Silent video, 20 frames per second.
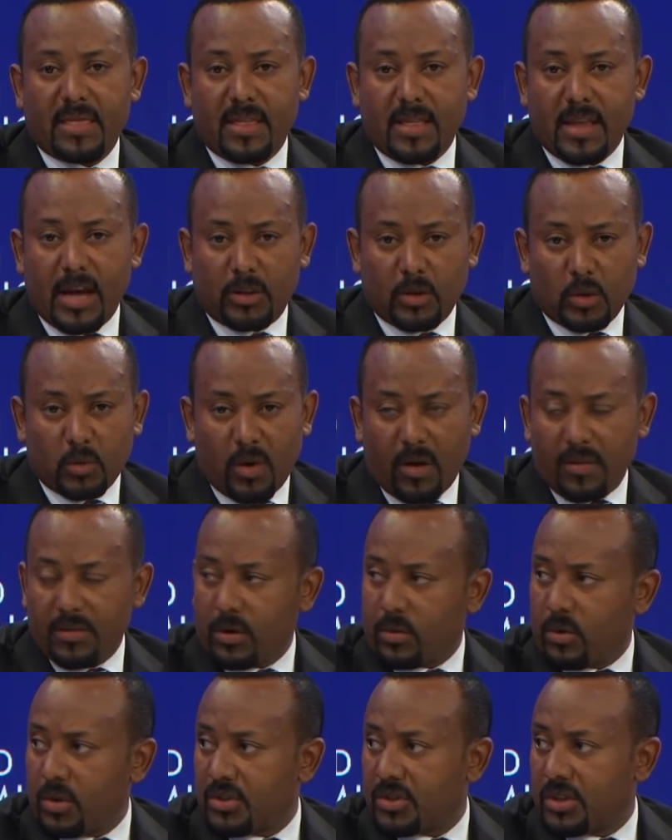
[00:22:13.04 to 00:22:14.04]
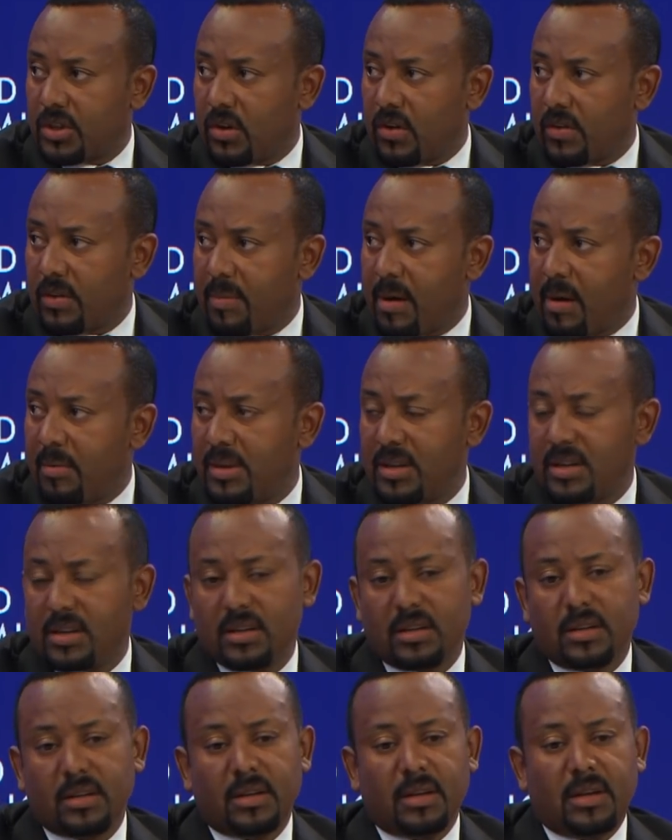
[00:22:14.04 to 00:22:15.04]
That was one of the questions of the public.
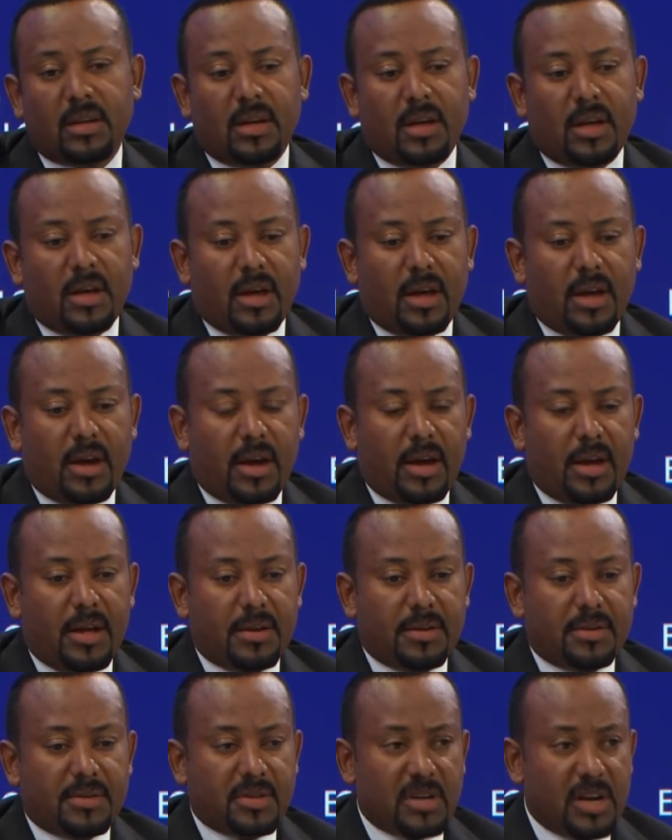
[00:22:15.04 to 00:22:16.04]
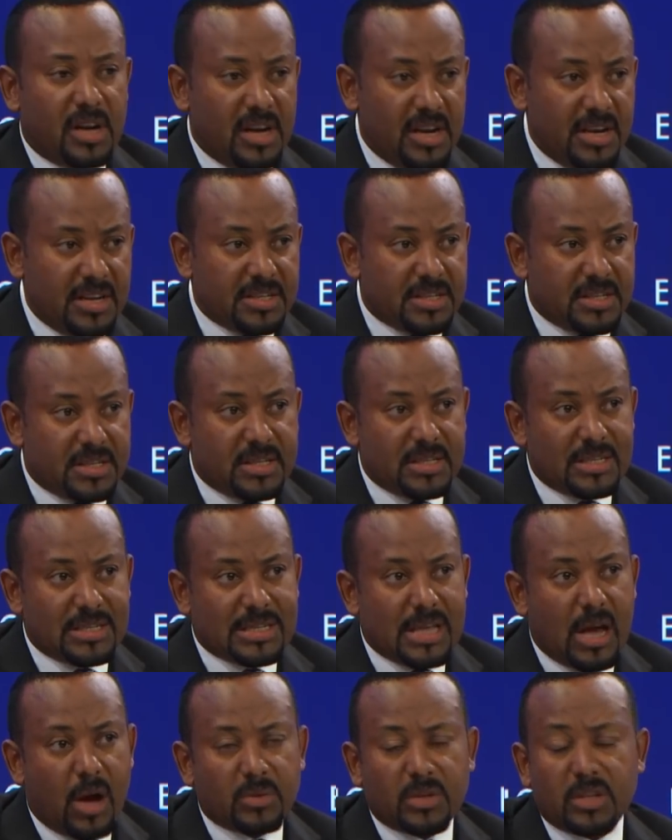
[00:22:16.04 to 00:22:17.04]
And released
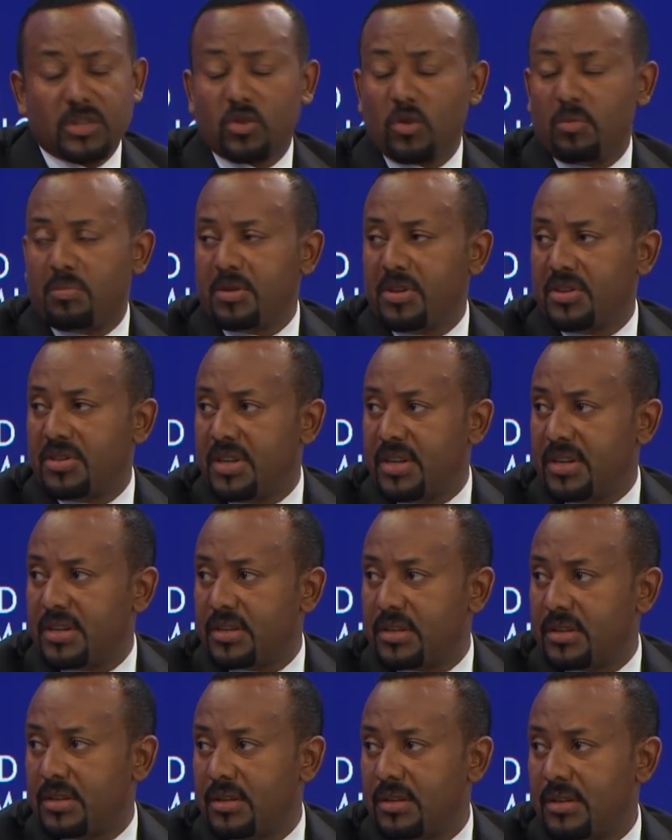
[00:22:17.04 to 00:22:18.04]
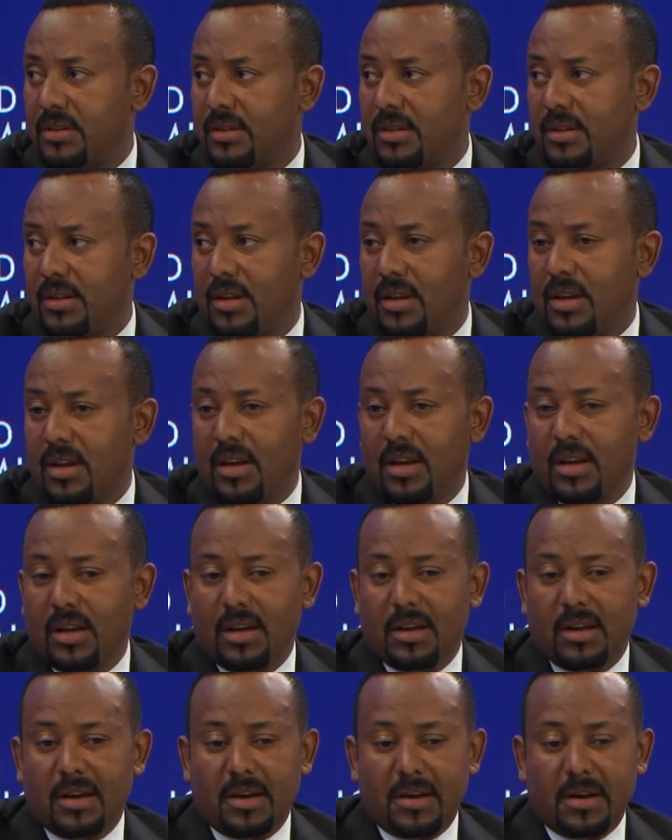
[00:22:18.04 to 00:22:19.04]
thousands of prisoners,
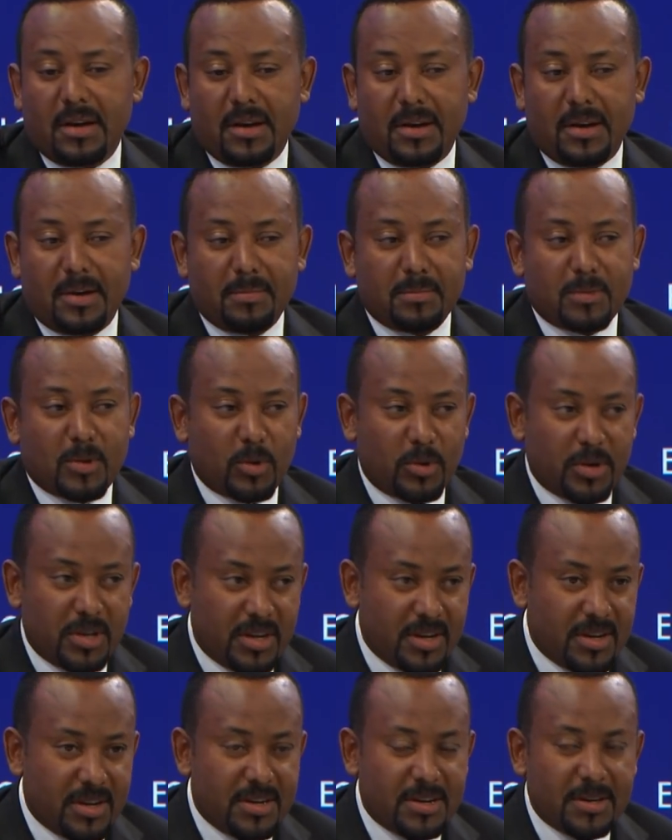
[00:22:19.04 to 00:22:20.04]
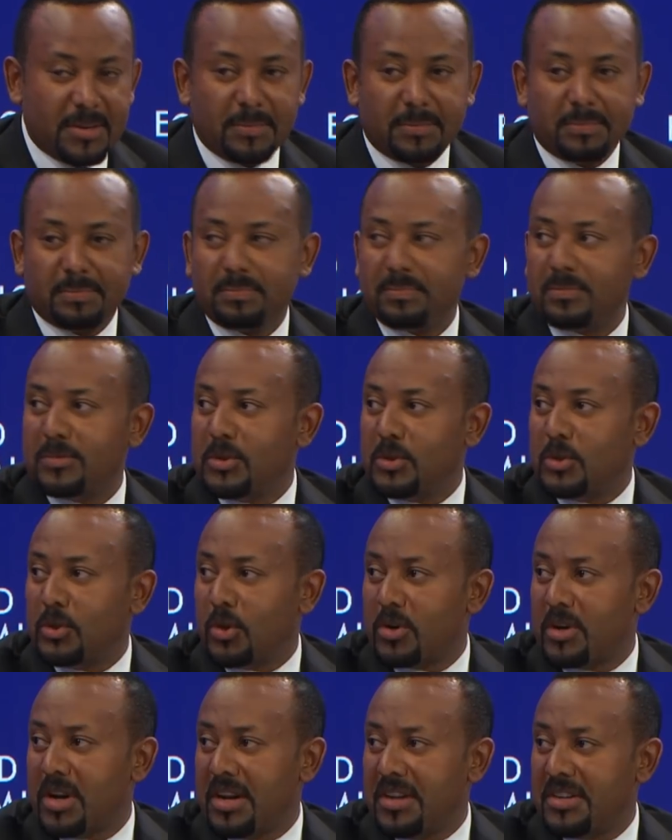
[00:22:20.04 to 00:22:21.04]
including
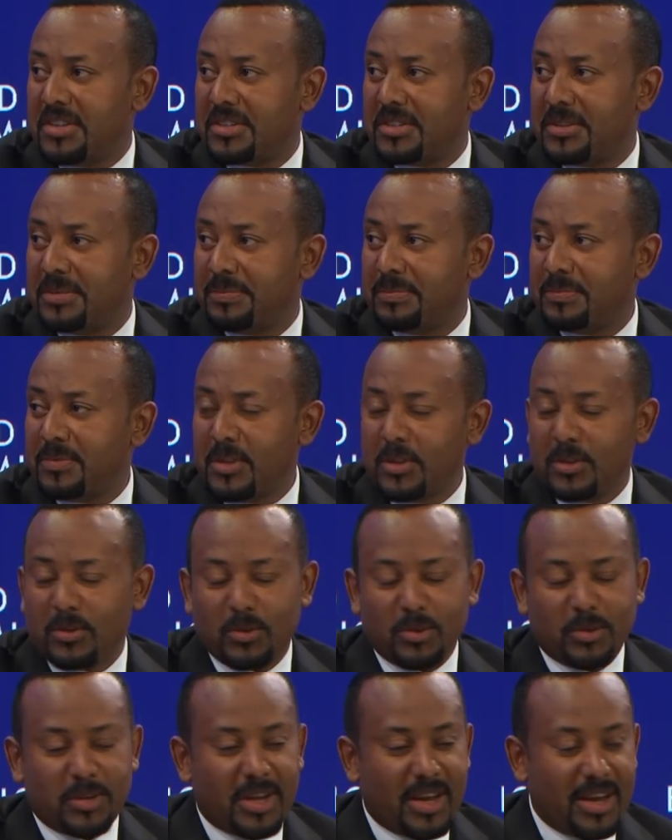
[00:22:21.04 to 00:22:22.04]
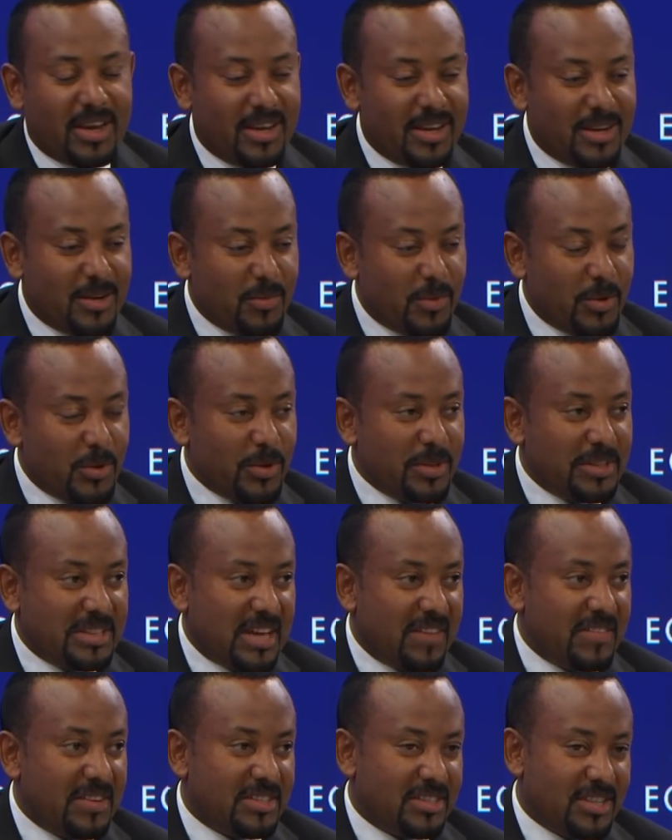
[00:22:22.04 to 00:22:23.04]
journalists. Today, we don't
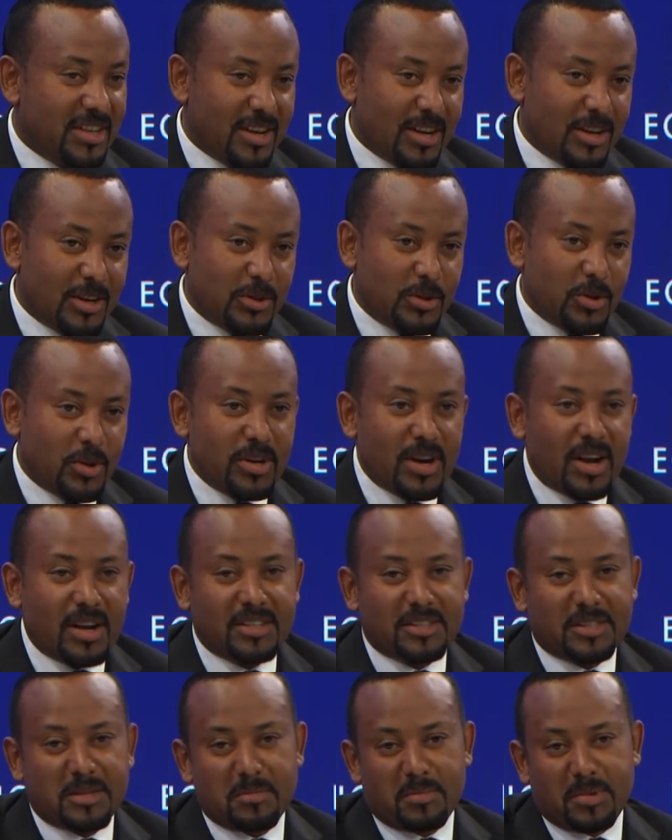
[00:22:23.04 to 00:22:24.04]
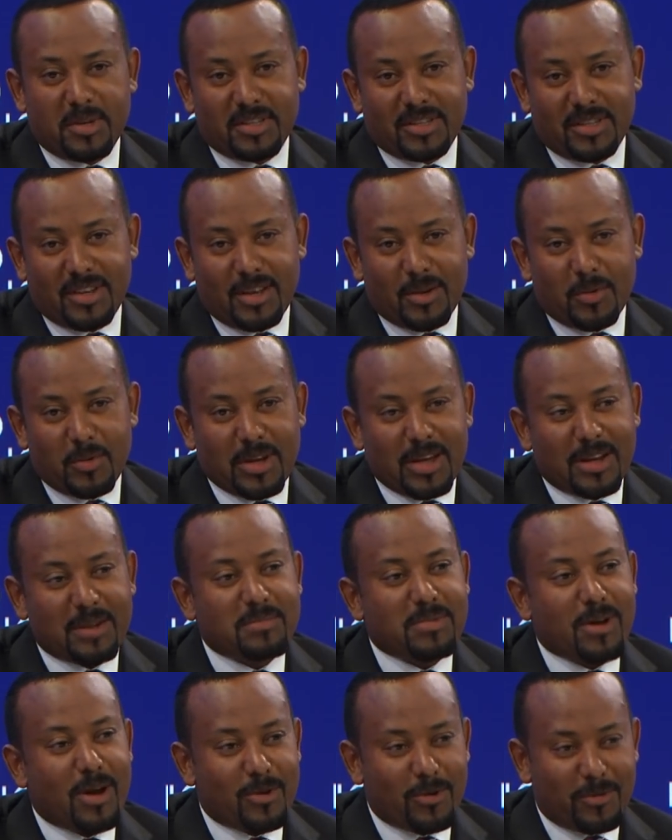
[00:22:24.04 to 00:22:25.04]
have a single journalist in prison, and we are
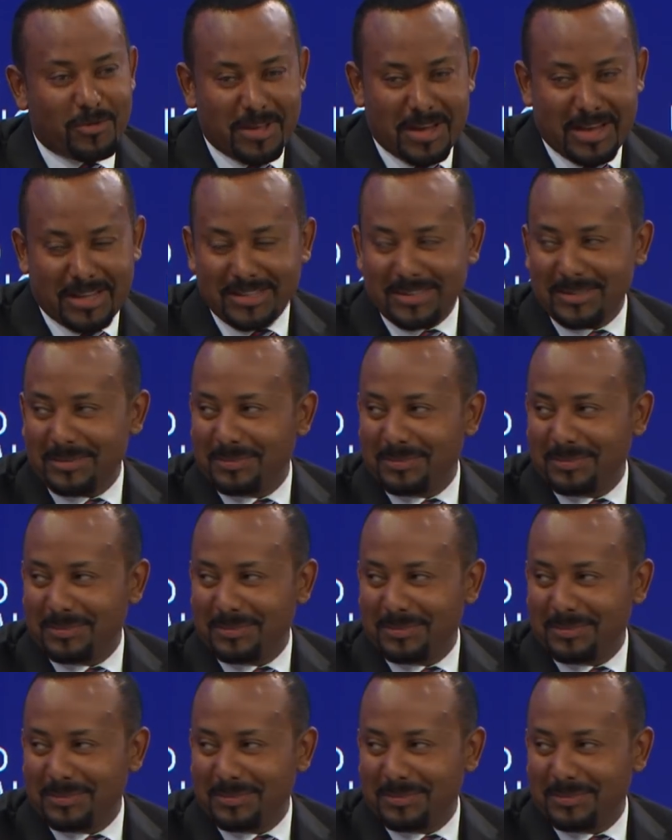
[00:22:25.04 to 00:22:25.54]
proud of that.